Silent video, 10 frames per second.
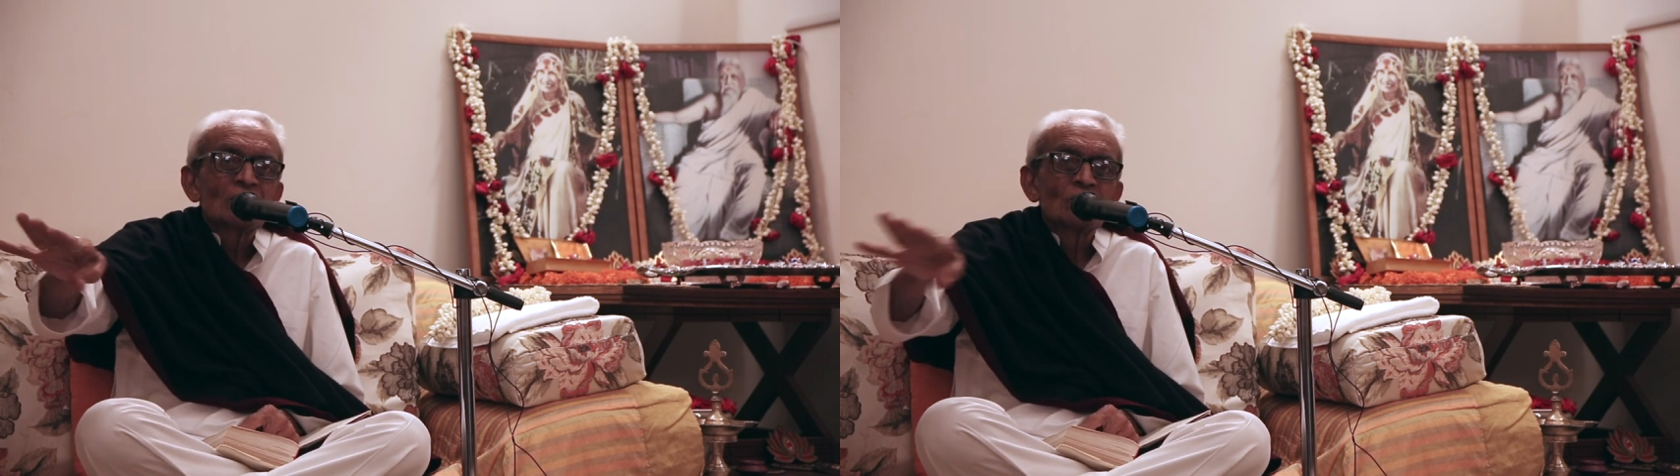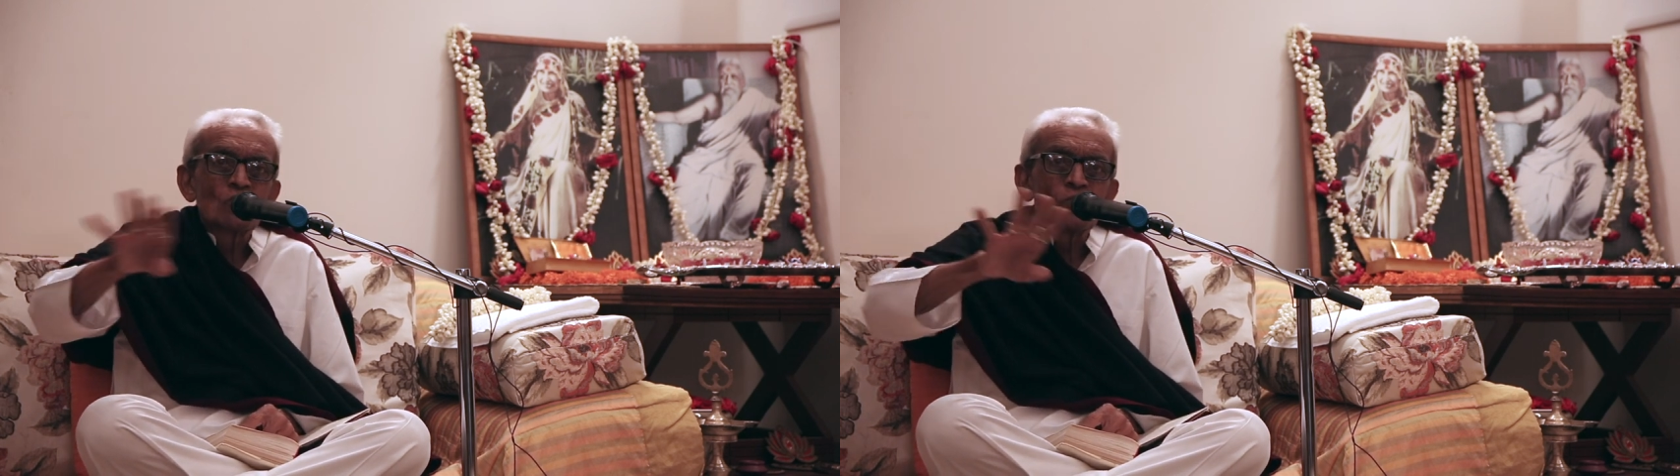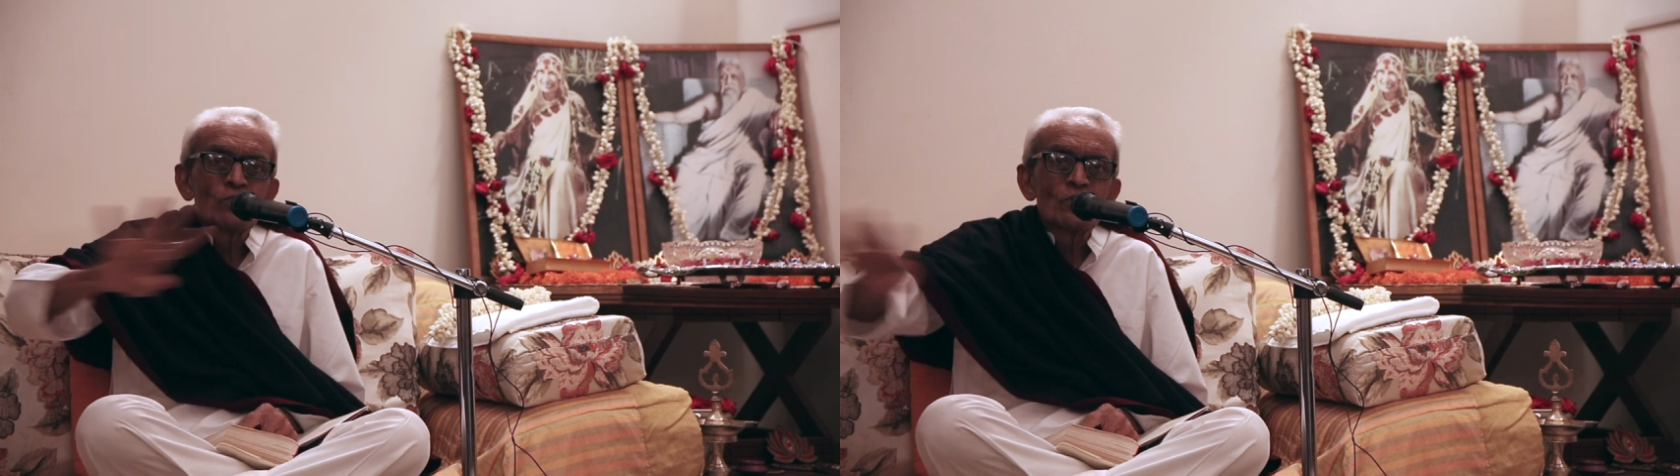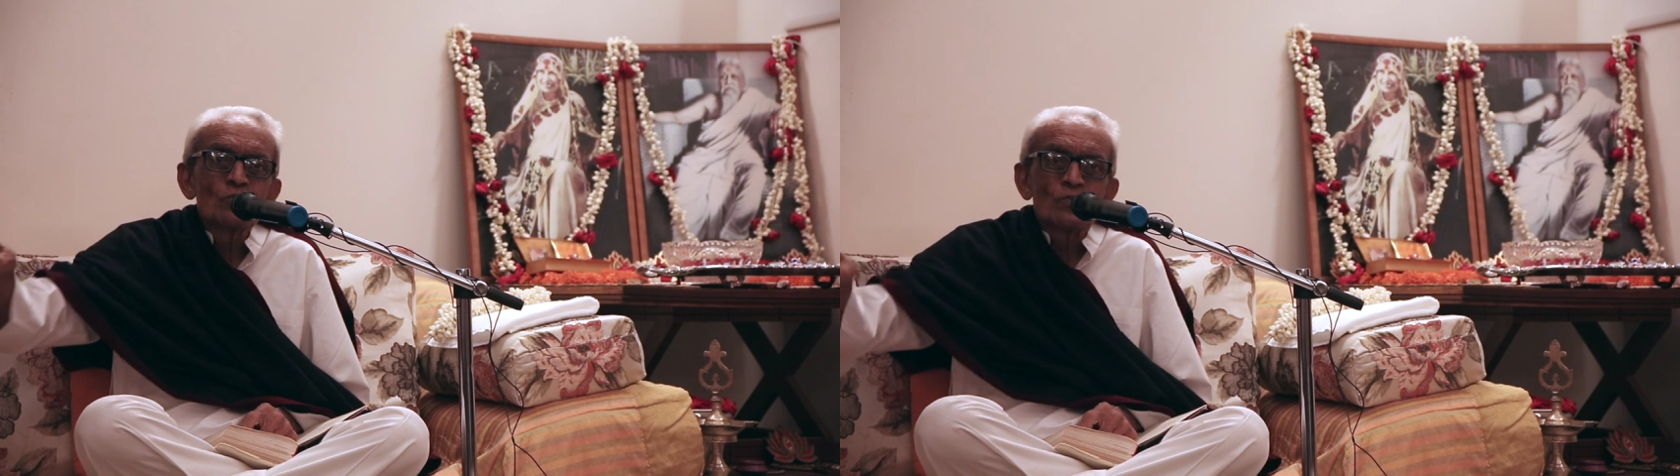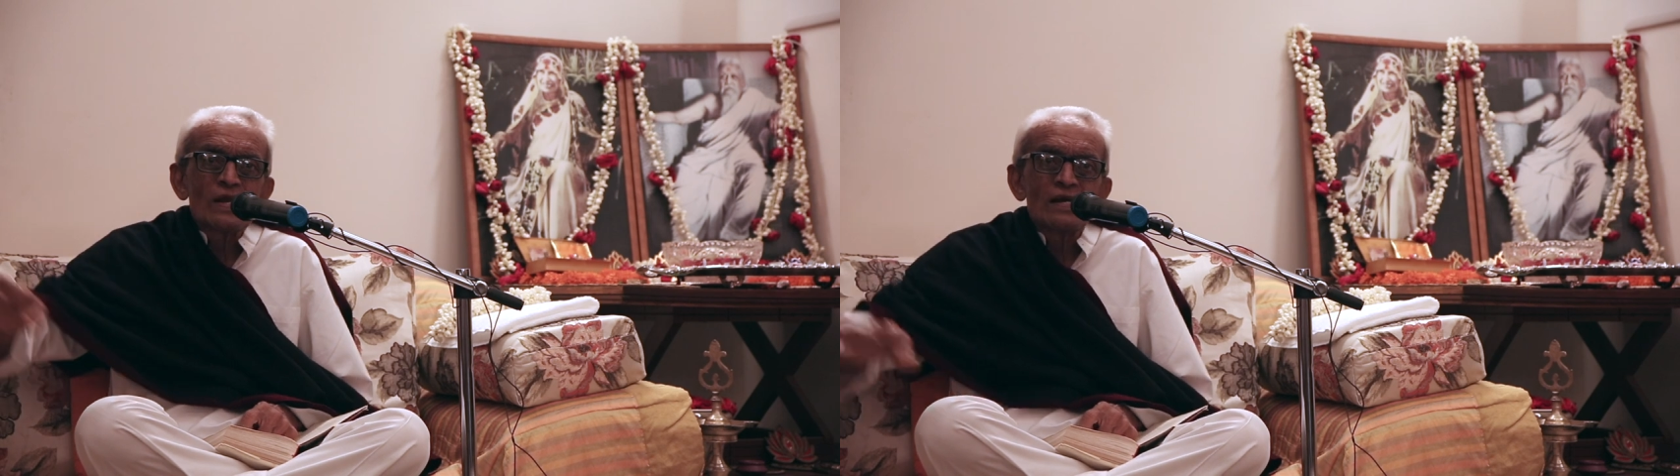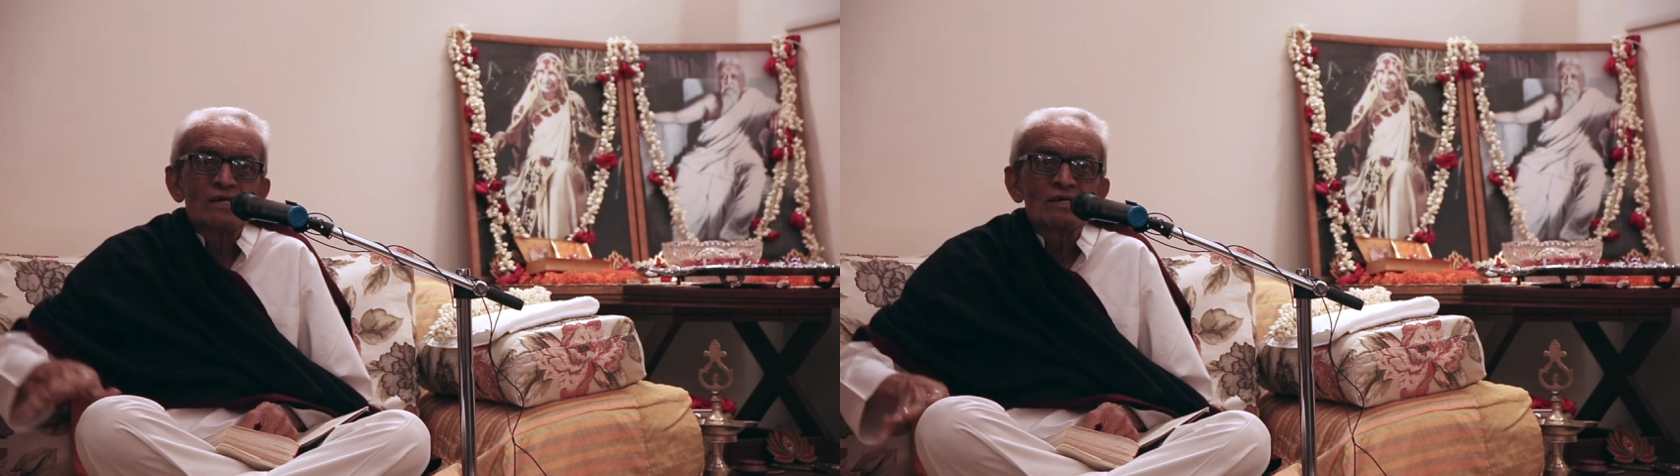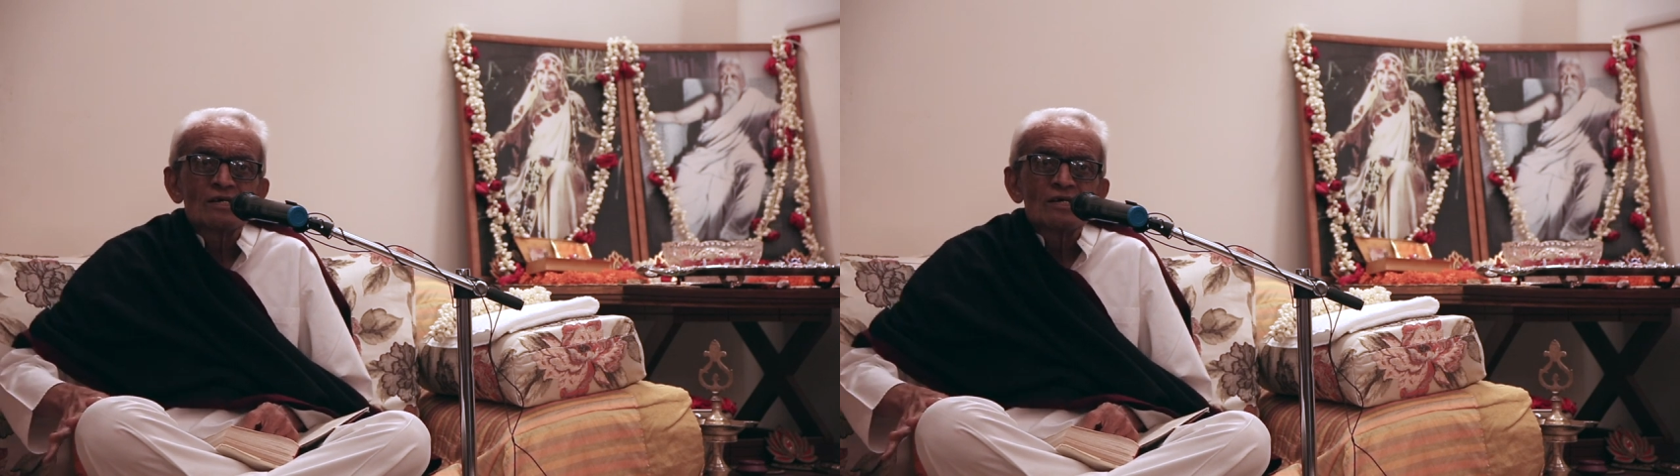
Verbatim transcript: no blueprint,